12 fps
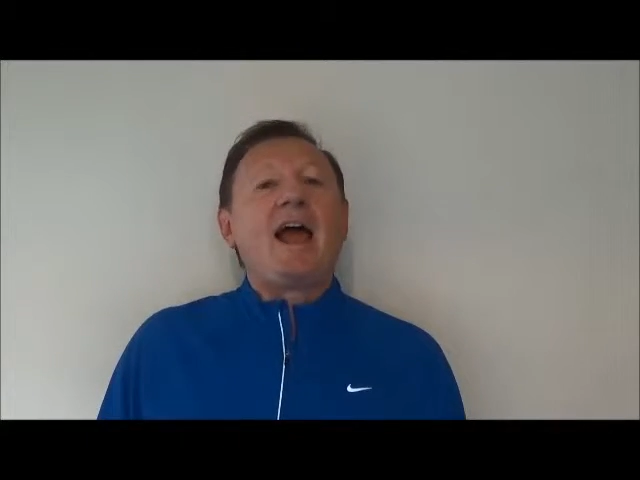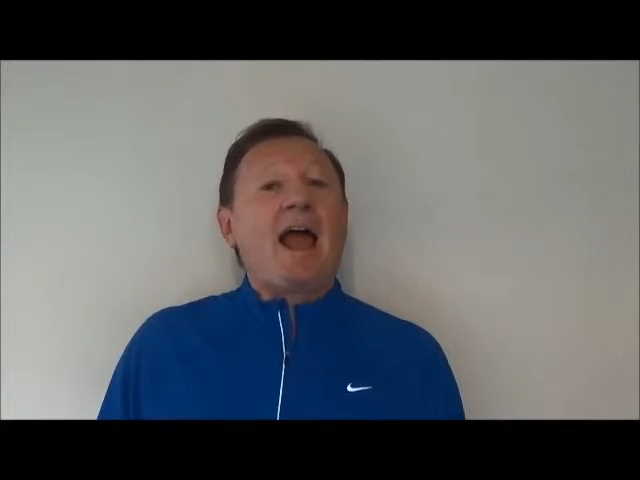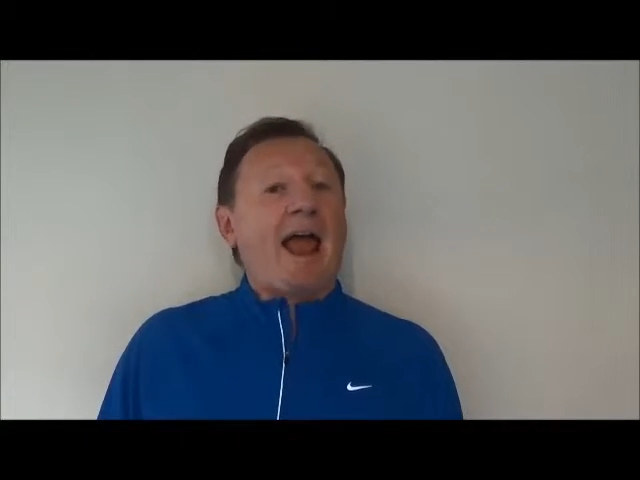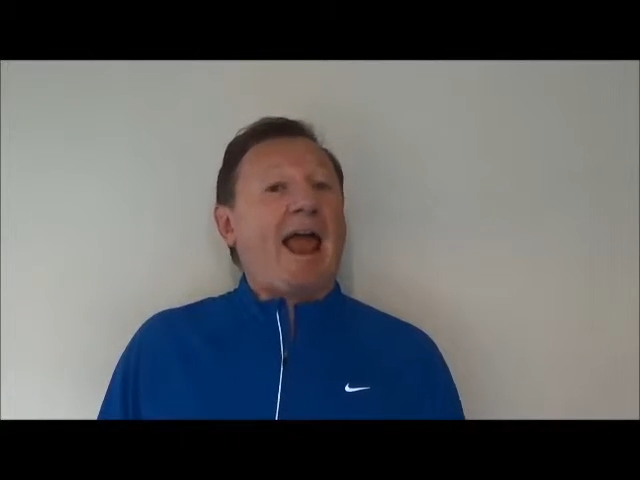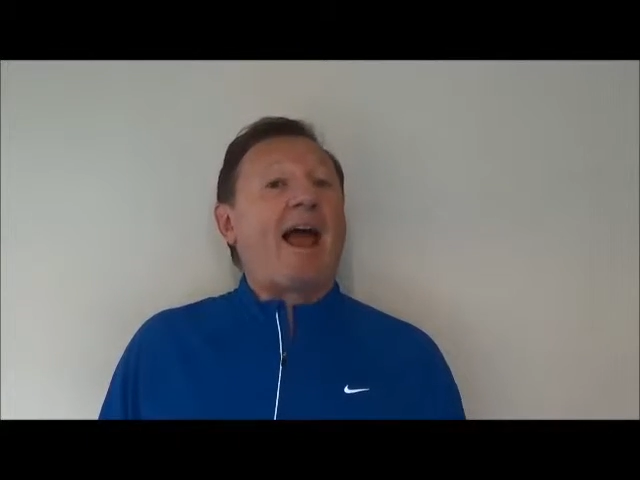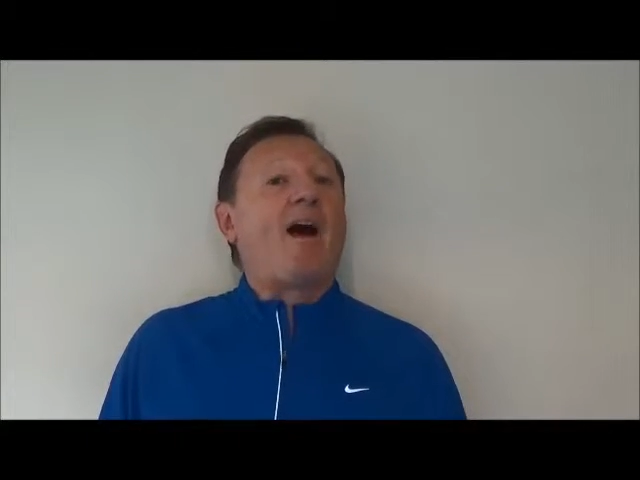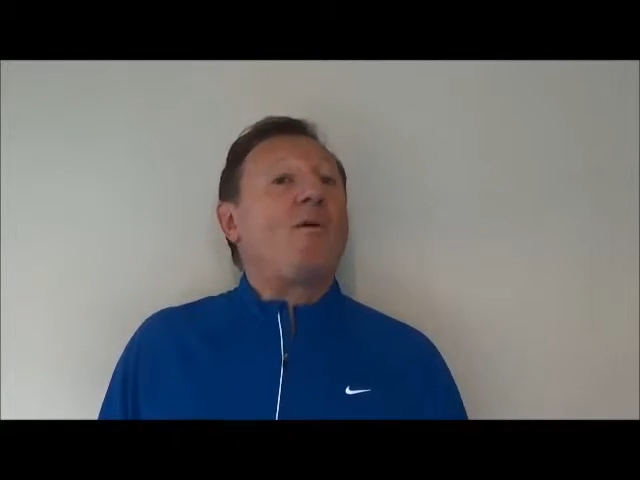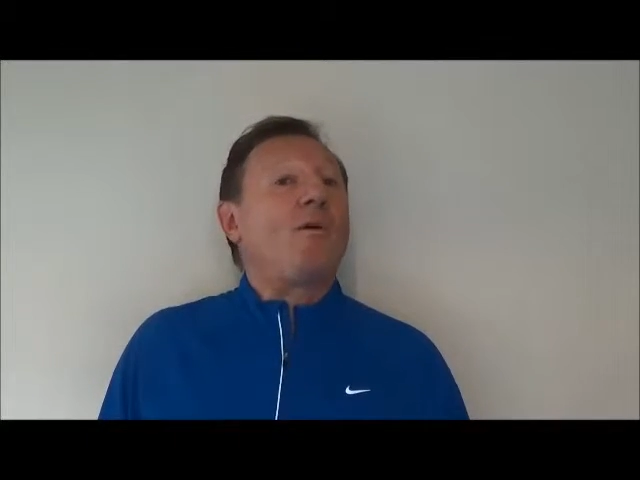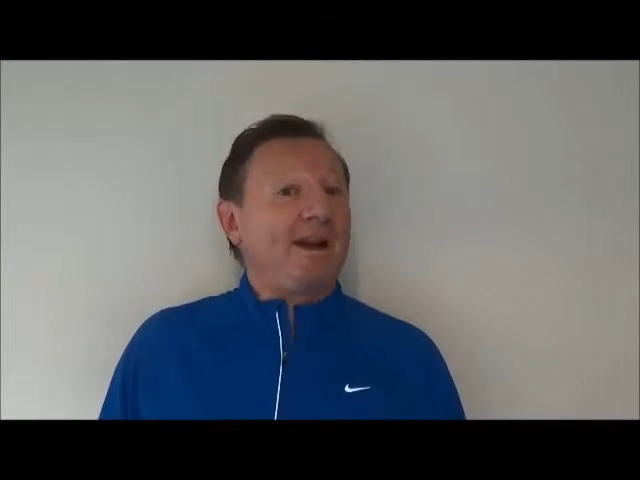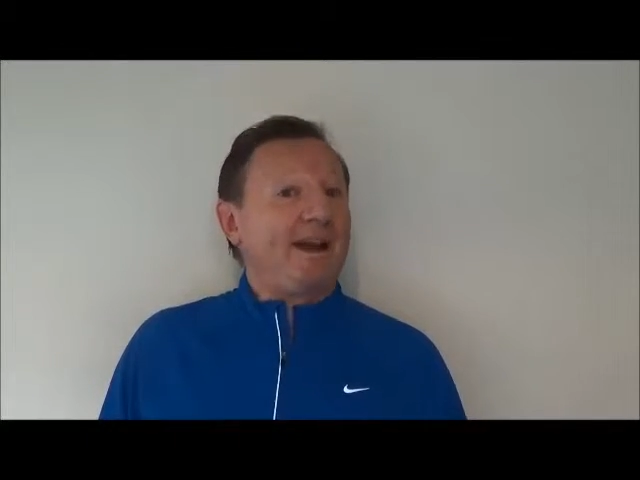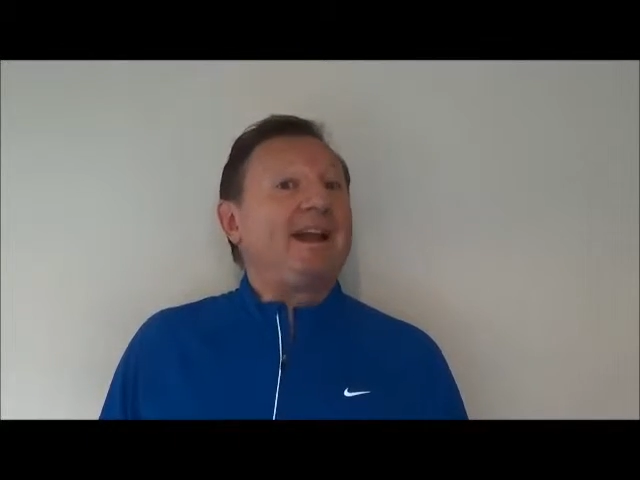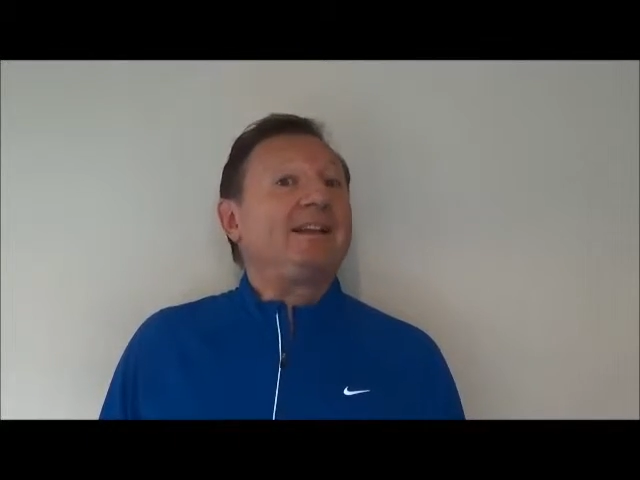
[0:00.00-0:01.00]

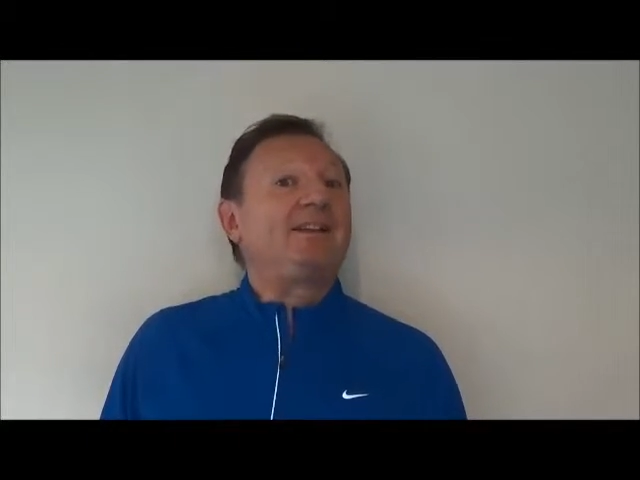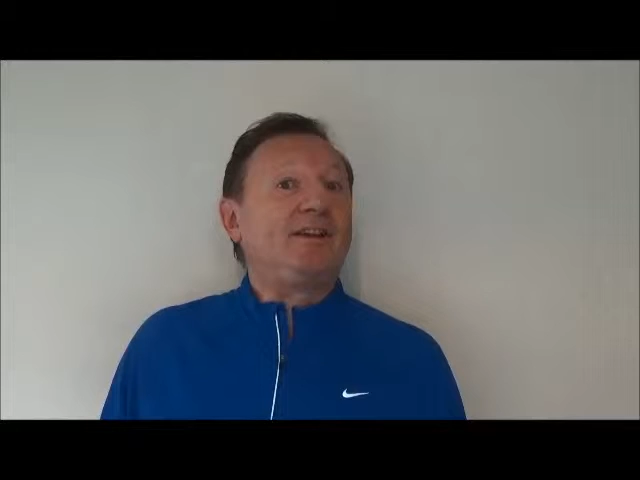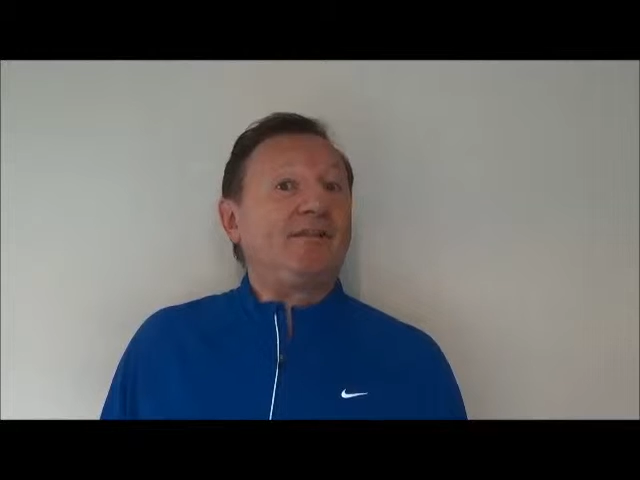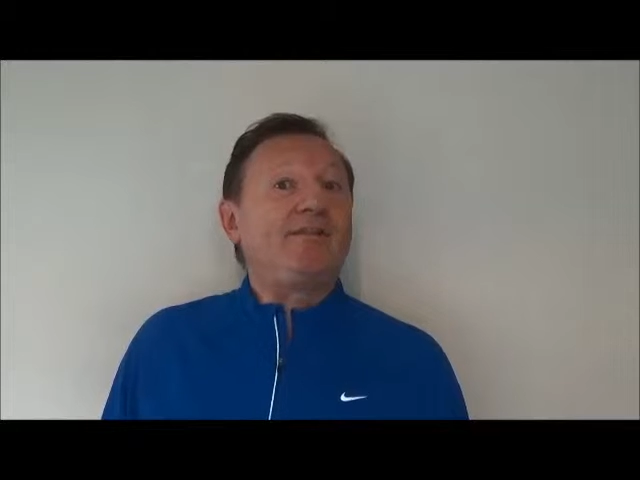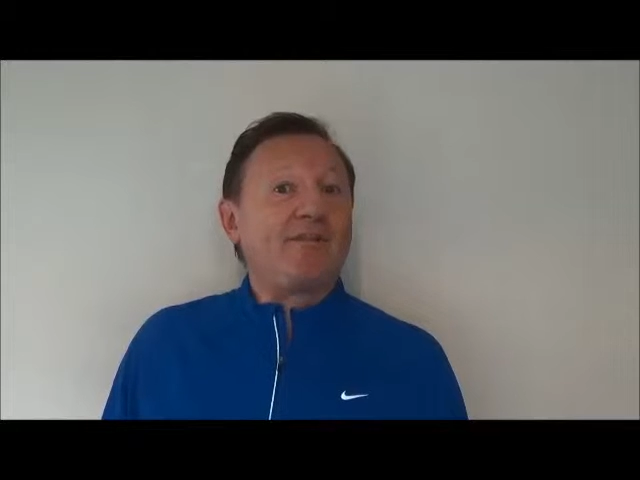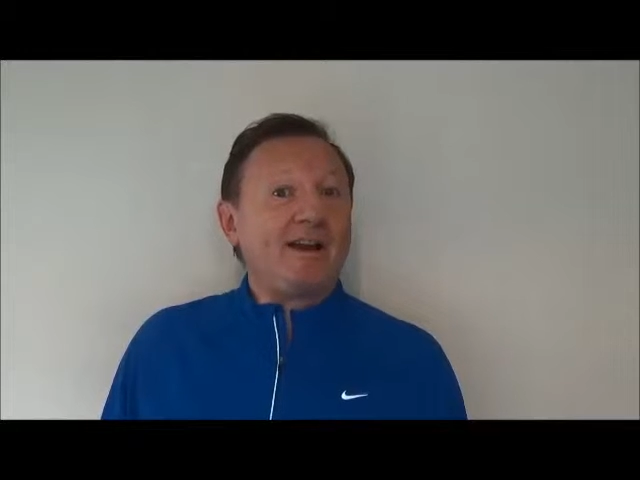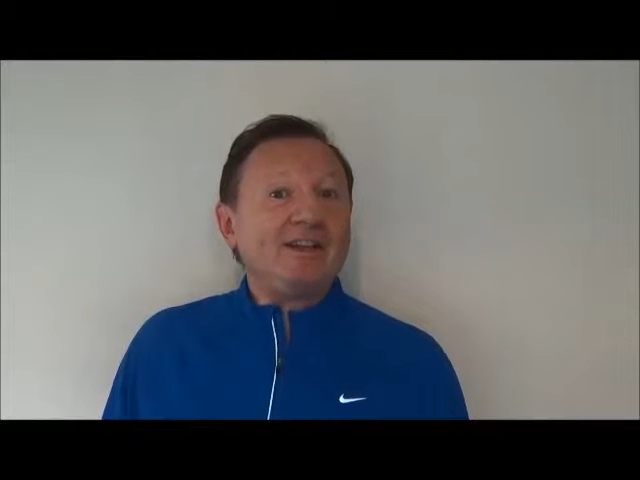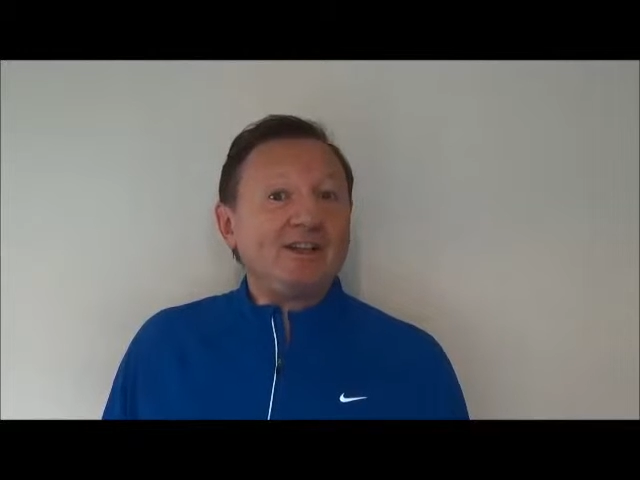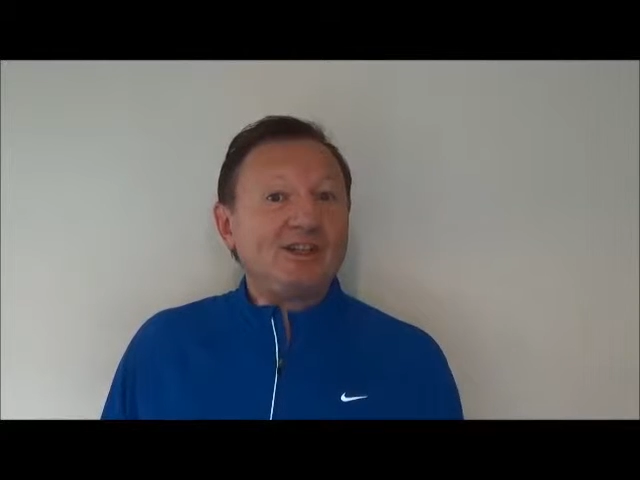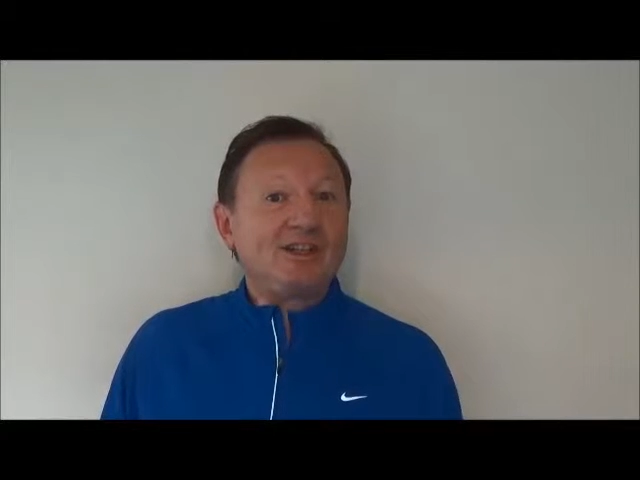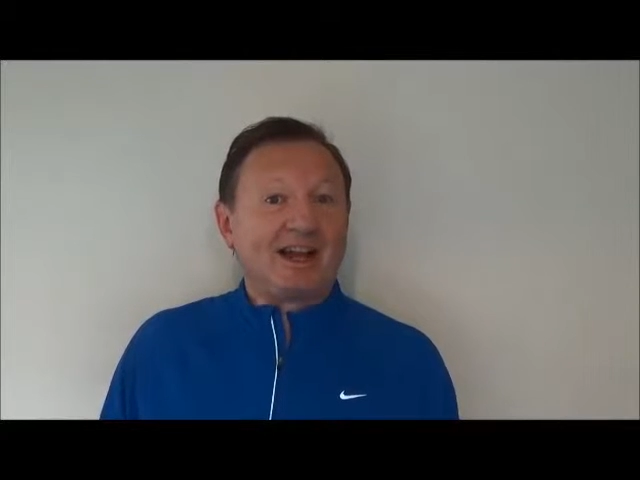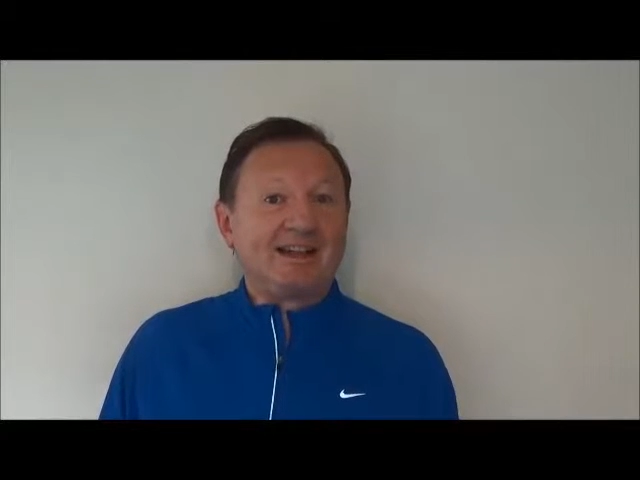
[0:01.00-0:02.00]
how it
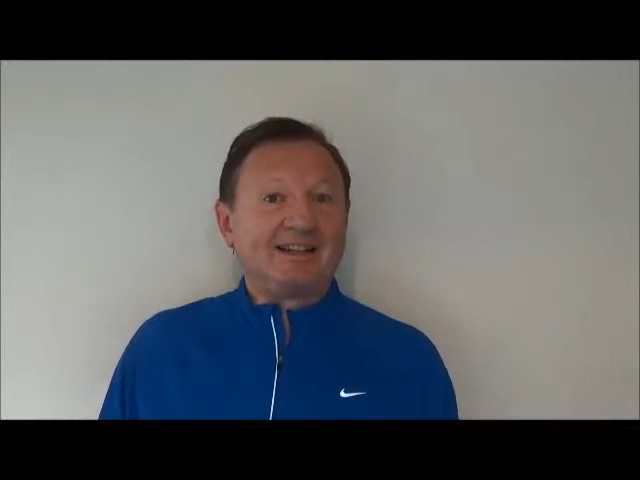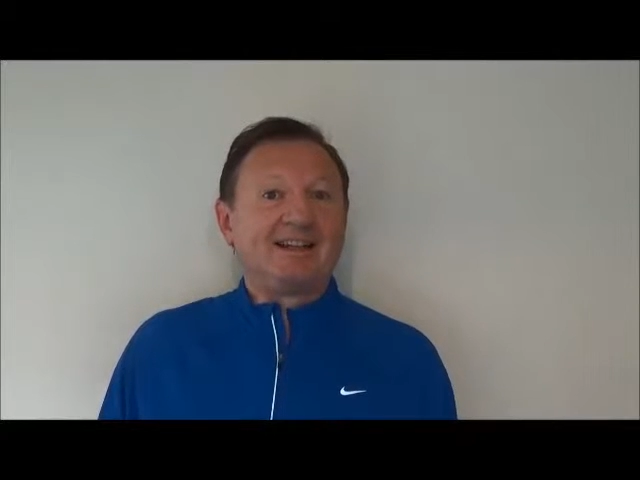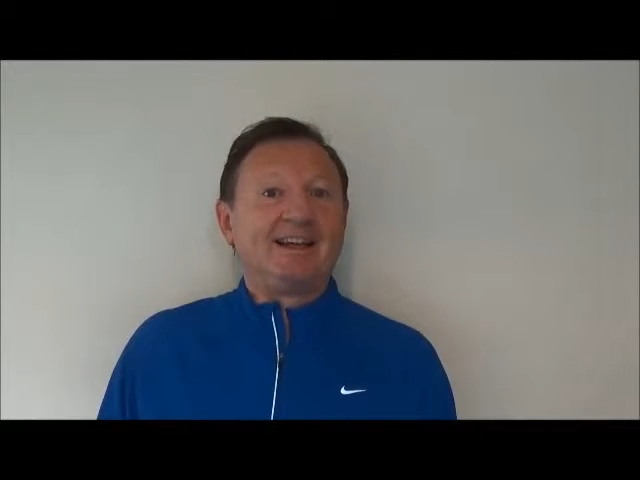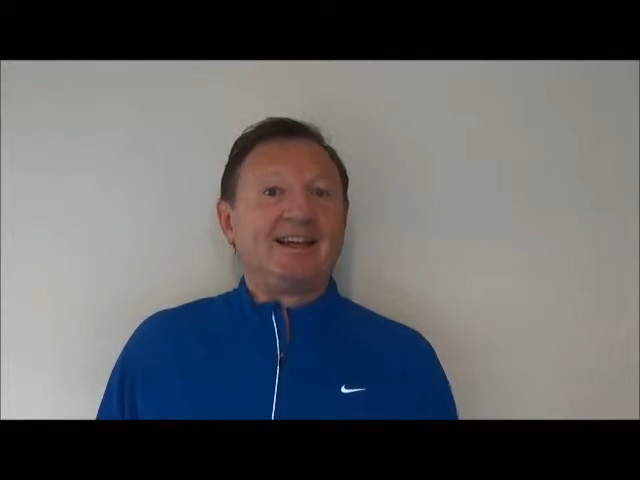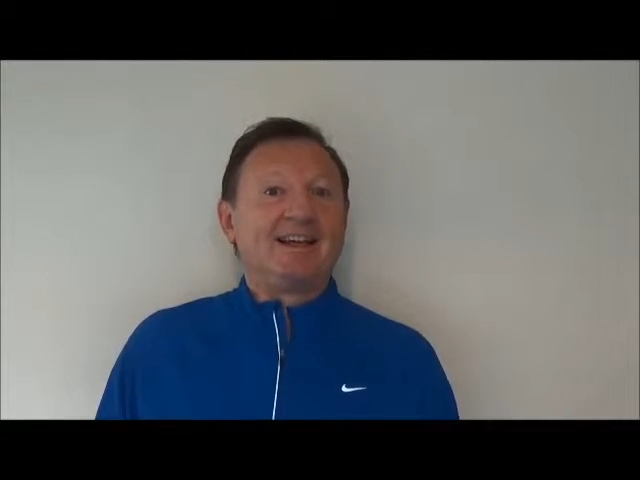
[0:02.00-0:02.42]
differentiates